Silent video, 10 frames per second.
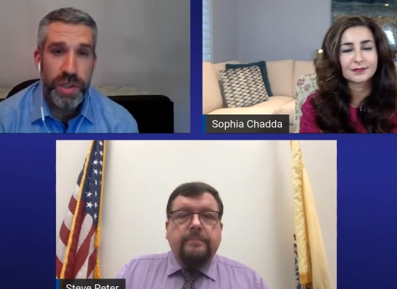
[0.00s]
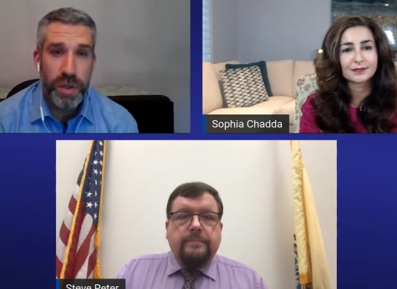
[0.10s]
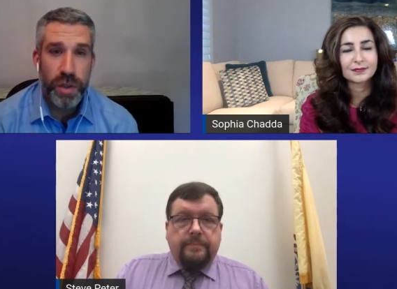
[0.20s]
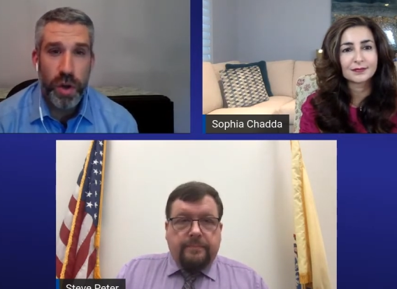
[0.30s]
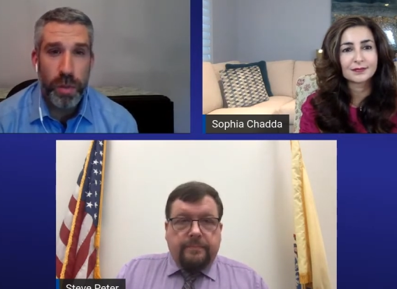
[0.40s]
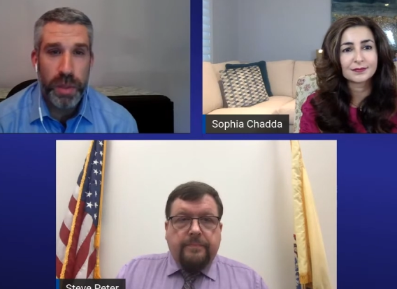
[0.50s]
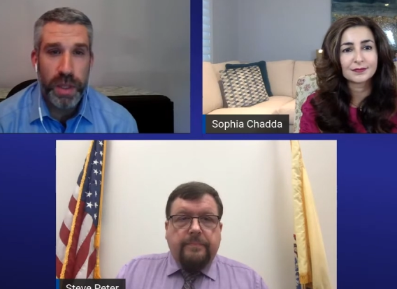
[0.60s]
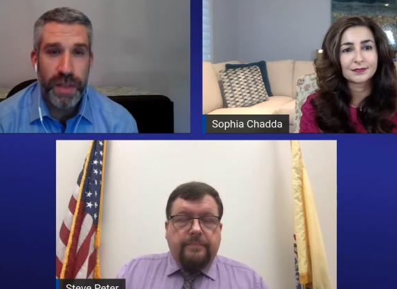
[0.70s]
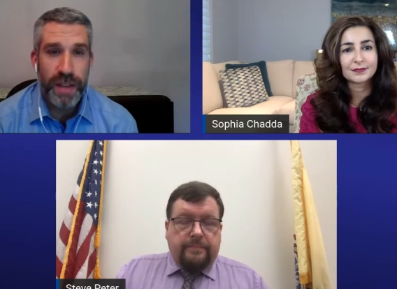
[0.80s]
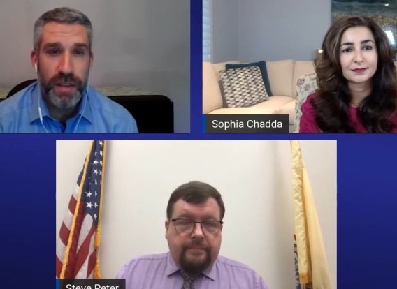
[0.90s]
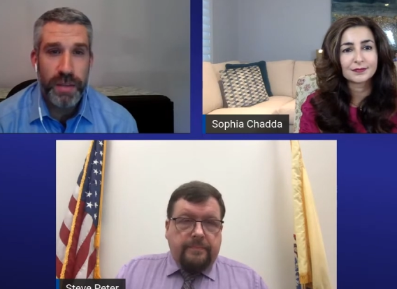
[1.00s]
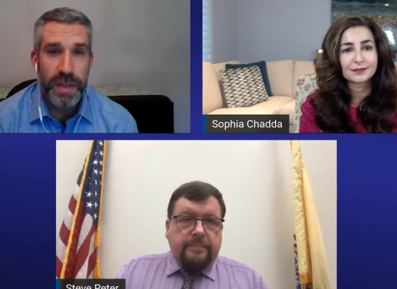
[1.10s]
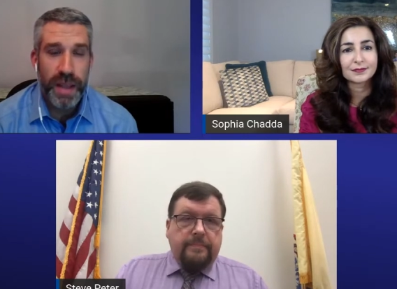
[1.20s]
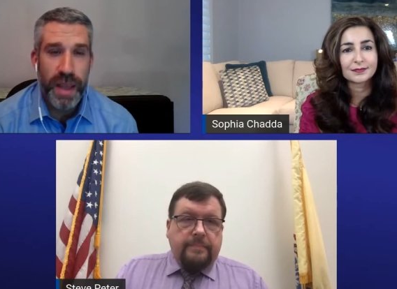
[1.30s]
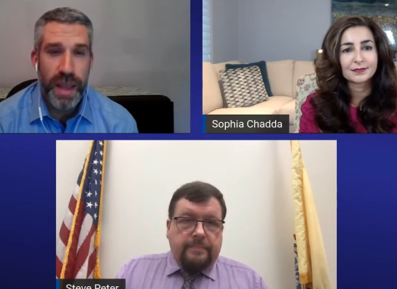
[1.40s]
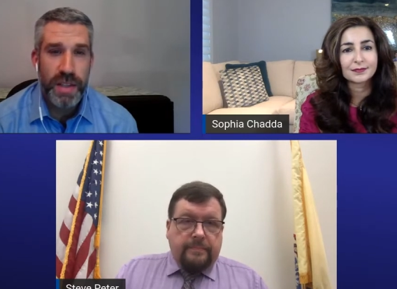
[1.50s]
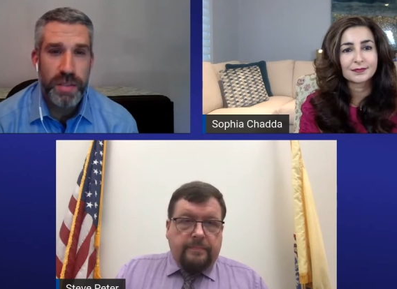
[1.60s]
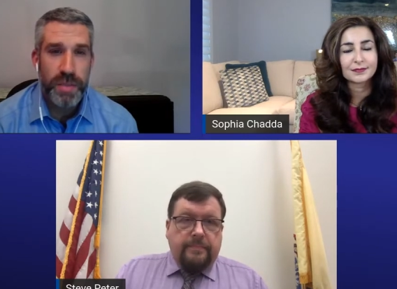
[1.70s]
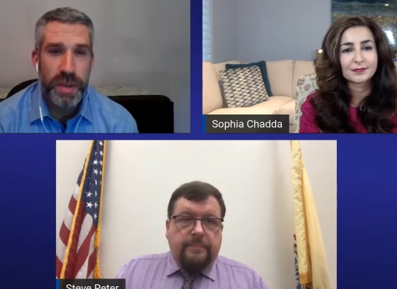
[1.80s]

Speaker 1: You know, we certainly don't believe that to be the case,